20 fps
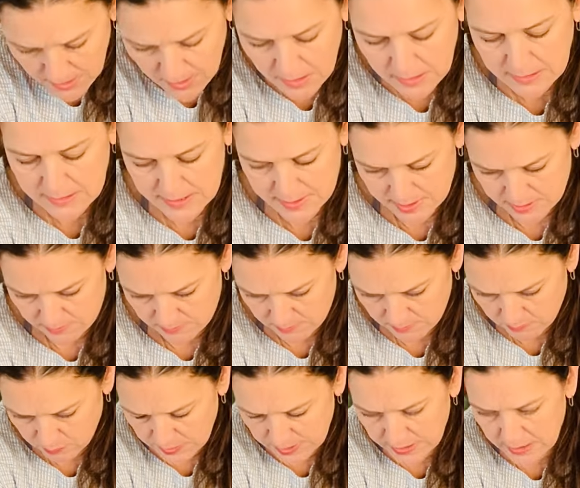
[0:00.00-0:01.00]
Listen,
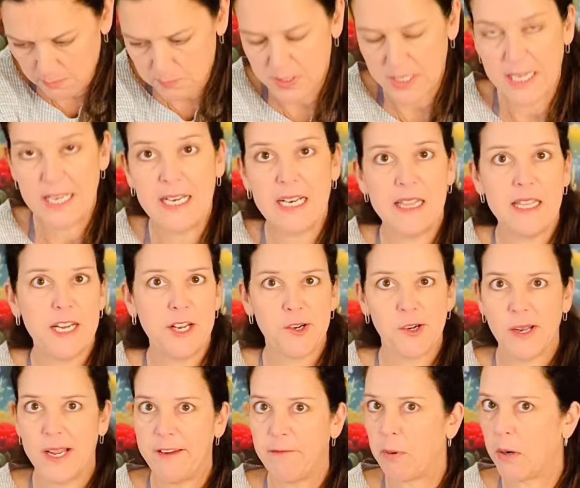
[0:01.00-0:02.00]
when it comes to anything in your
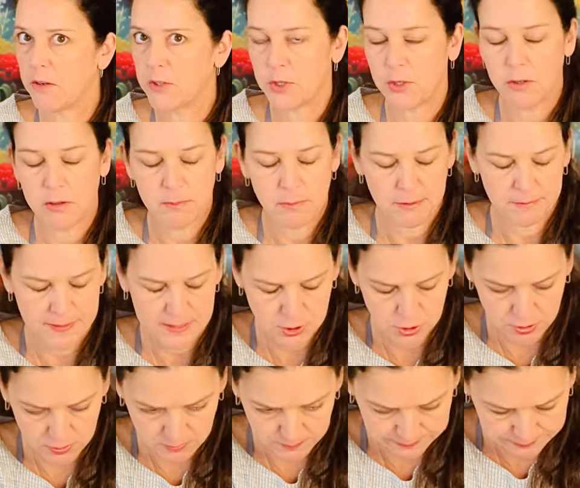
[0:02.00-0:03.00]
life, personal or
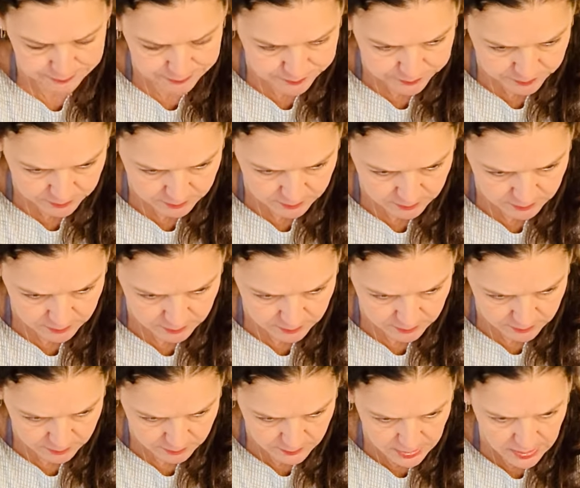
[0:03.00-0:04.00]
professional,
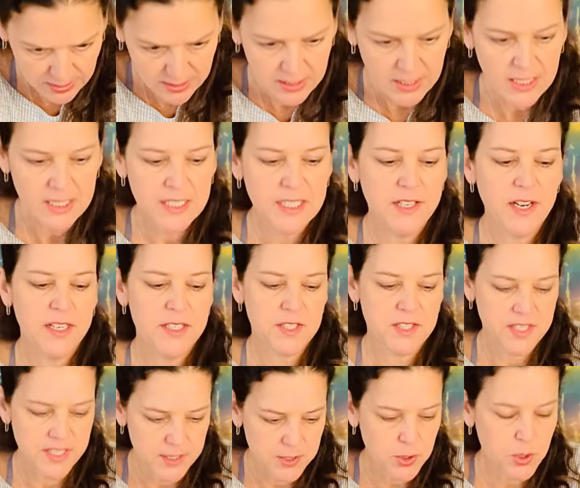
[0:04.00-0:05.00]
does
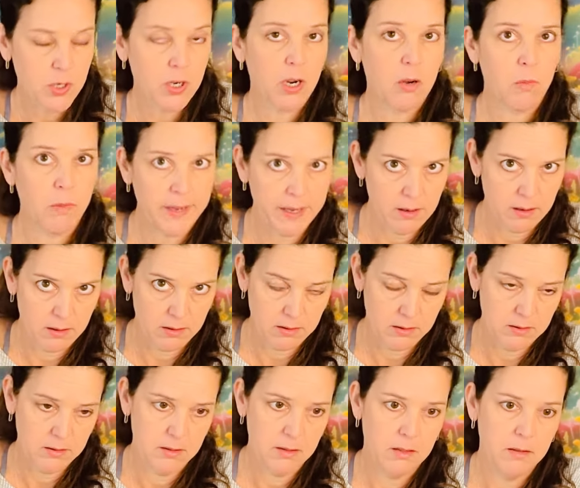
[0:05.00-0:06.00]
this career
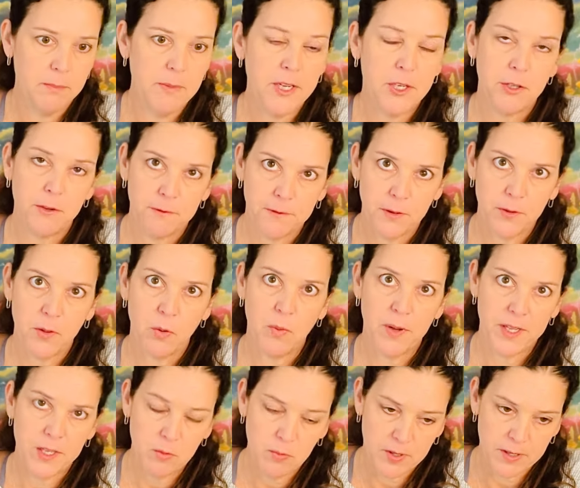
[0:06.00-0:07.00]
make you feel the way
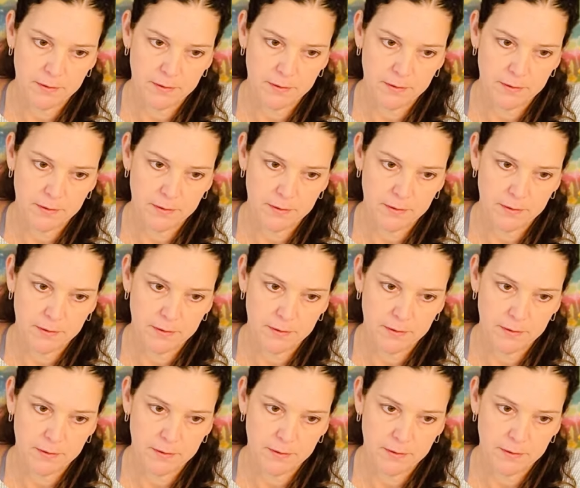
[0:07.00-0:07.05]
you want to